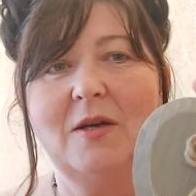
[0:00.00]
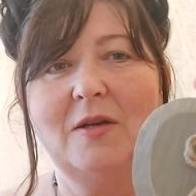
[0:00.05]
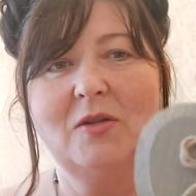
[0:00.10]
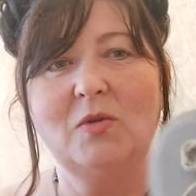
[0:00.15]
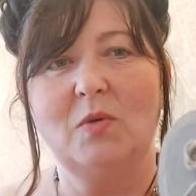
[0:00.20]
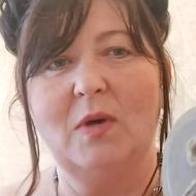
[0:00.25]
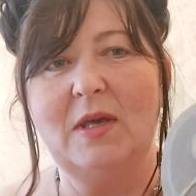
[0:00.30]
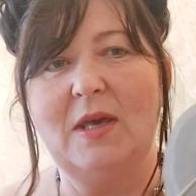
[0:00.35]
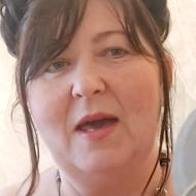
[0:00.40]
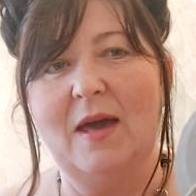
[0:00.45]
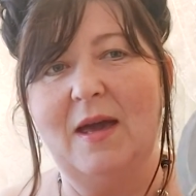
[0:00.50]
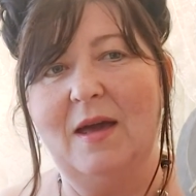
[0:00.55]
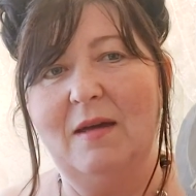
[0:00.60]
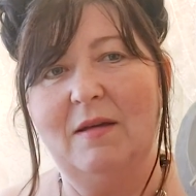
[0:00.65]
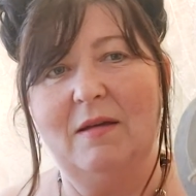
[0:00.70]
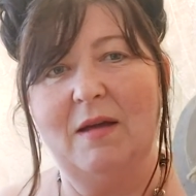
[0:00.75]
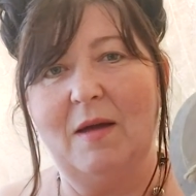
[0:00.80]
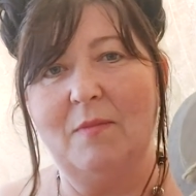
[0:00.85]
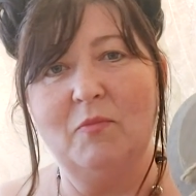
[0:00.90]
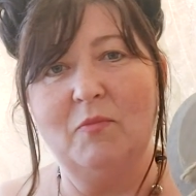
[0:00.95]
So yeah,
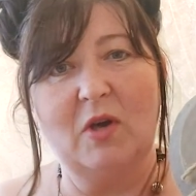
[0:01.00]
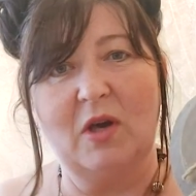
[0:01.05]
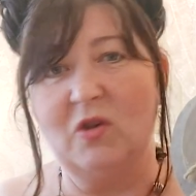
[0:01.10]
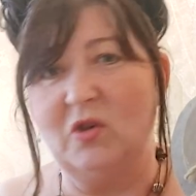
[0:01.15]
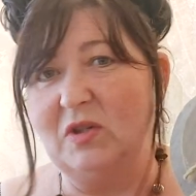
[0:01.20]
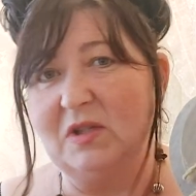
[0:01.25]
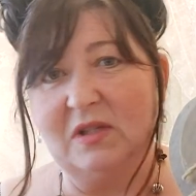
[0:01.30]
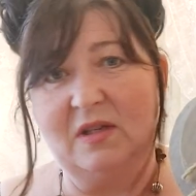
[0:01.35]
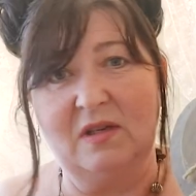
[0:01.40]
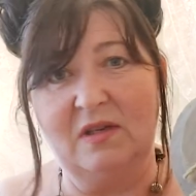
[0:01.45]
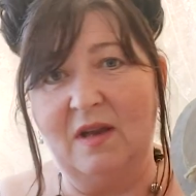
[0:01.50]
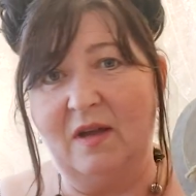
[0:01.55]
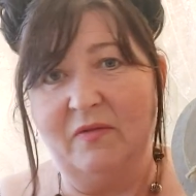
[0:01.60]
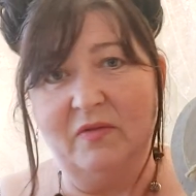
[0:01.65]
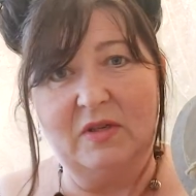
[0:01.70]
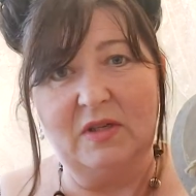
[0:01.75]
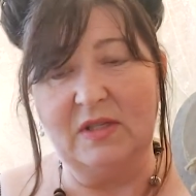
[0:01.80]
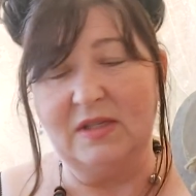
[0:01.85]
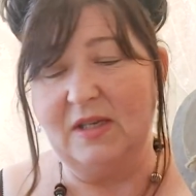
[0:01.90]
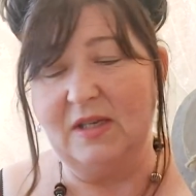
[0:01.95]
I just can
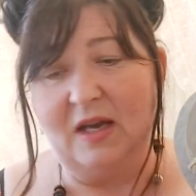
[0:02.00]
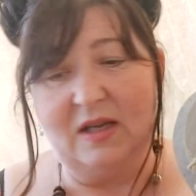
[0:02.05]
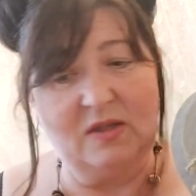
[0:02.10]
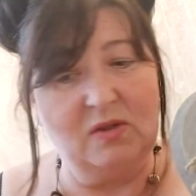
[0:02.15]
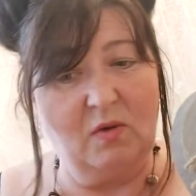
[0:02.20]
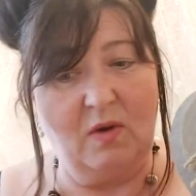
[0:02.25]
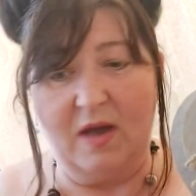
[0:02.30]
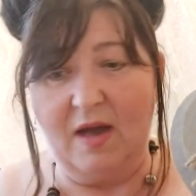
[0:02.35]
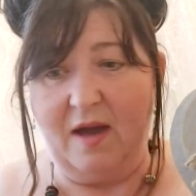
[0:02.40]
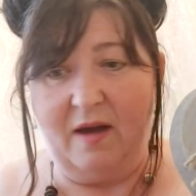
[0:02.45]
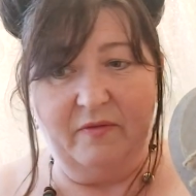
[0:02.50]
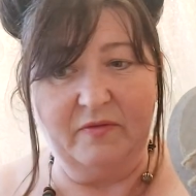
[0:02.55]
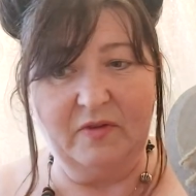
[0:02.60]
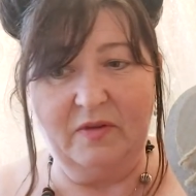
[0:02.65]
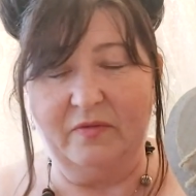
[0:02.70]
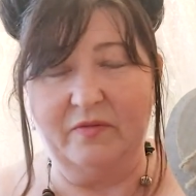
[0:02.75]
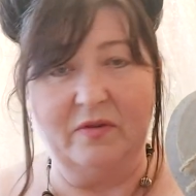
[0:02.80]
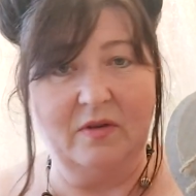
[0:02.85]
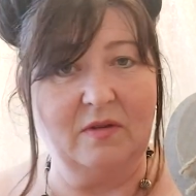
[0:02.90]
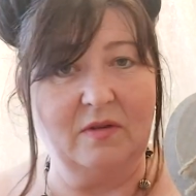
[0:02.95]
never decide. So I have
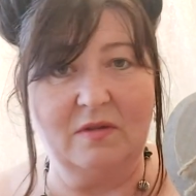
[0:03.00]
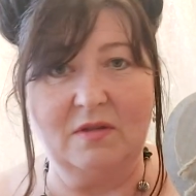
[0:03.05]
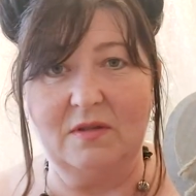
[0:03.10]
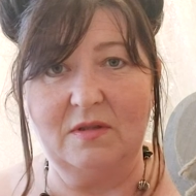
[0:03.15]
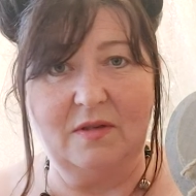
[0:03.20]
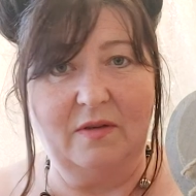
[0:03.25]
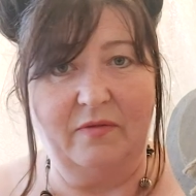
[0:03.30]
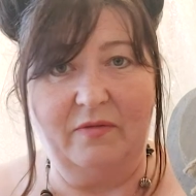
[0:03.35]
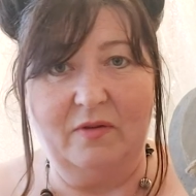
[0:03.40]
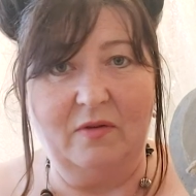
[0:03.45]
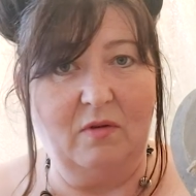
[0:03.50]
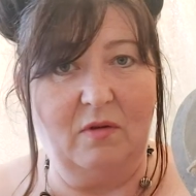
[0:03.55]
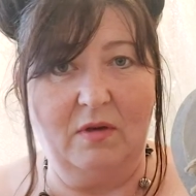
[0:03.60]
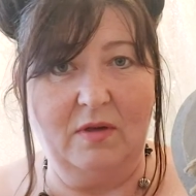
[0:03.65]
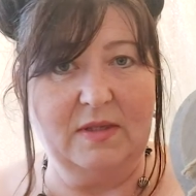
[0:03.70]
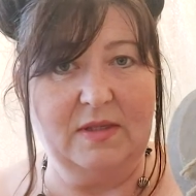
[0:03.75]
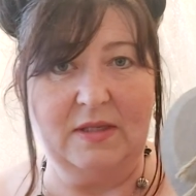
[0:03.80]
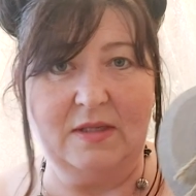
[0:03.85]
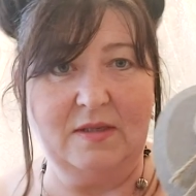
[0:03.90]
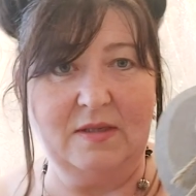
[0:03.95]
different
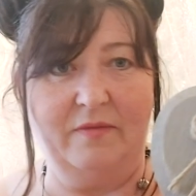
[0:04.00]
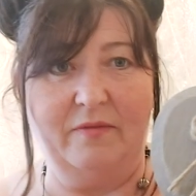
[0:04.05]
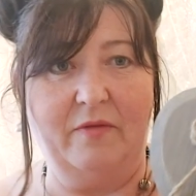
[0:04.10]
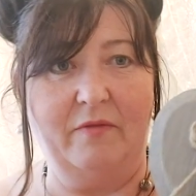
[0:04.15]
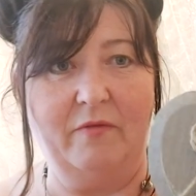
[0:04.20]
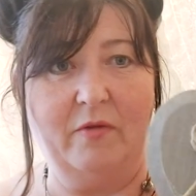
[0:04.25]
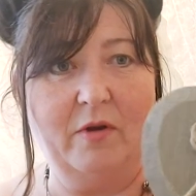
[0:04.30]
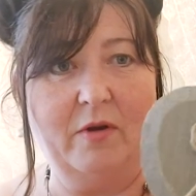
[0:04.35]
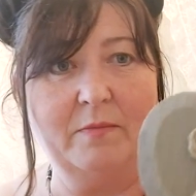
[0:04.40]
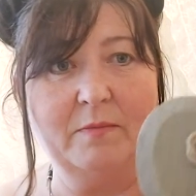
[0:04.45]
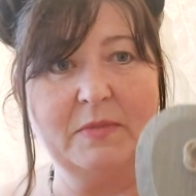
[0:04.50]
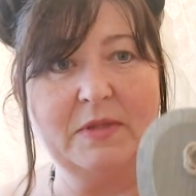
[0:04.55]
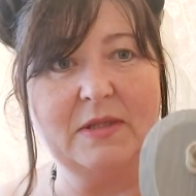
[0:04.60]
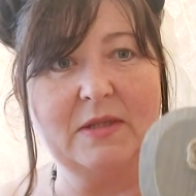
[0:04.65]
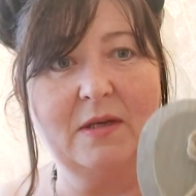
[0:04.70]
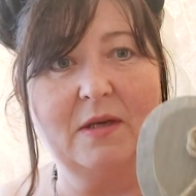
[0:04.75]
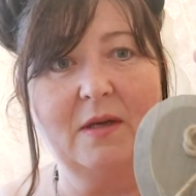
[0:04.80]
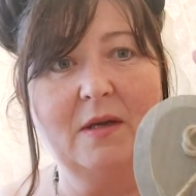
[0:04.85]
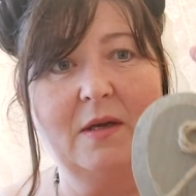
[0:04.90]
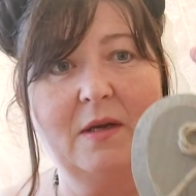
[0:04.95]
colours in different
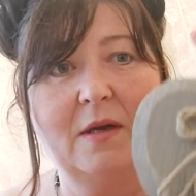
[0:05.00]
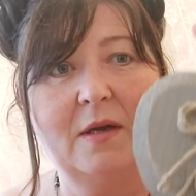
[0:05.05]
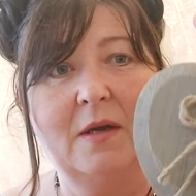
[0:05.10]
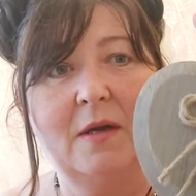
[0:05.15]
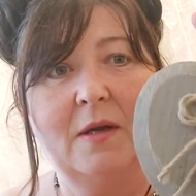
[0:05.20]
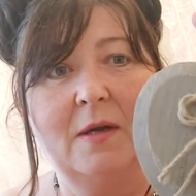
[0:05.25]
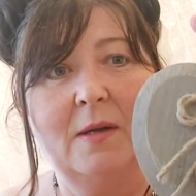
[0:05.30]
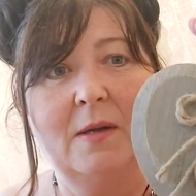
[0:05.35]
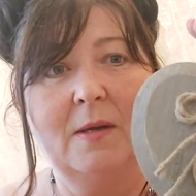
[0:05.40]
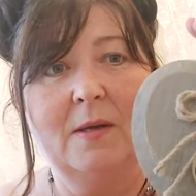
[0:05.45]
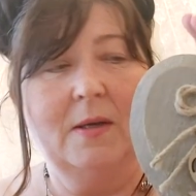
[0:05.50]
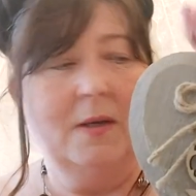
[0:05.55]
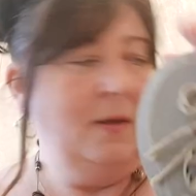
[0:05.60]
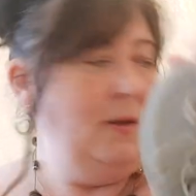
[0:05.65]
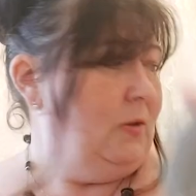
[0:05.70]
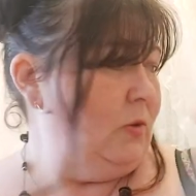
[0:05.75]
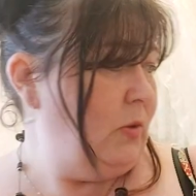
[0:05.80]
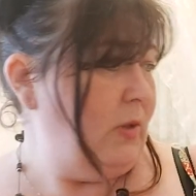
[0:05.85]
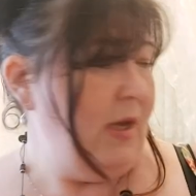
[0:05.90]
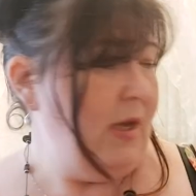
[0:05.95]
rooms.
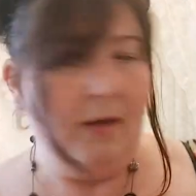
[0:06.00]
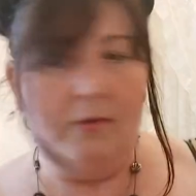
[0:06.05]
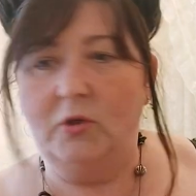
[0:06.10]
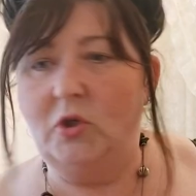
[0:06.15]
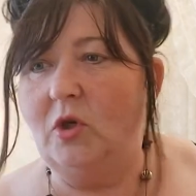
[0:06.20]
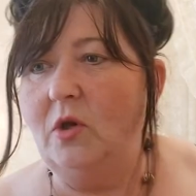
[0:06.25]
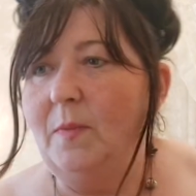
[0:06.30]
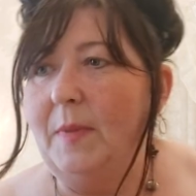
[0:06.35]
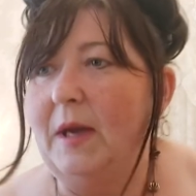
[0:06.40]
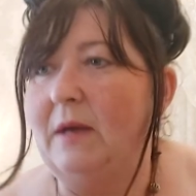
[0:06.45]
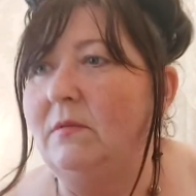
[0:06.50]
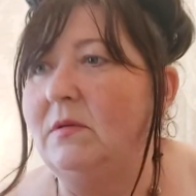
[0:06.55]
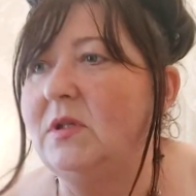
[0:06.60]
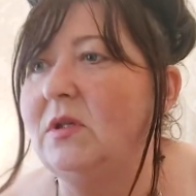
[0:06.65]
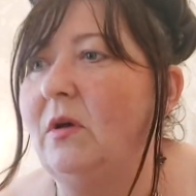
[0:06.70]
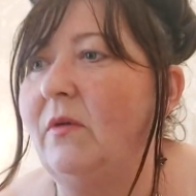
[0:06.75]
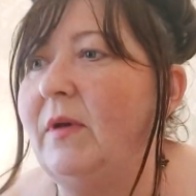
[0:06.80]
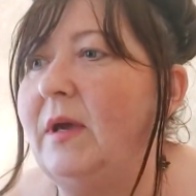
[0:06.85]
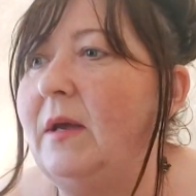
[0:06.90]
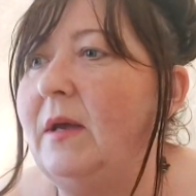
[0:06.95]
So yeah, £2,
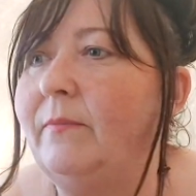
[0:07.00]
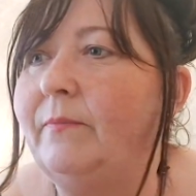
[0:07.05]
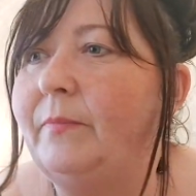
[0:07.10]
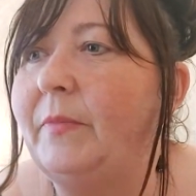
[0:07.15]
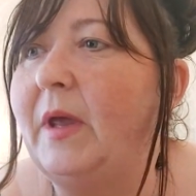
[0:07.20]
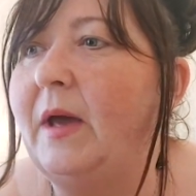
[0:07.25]
sorry.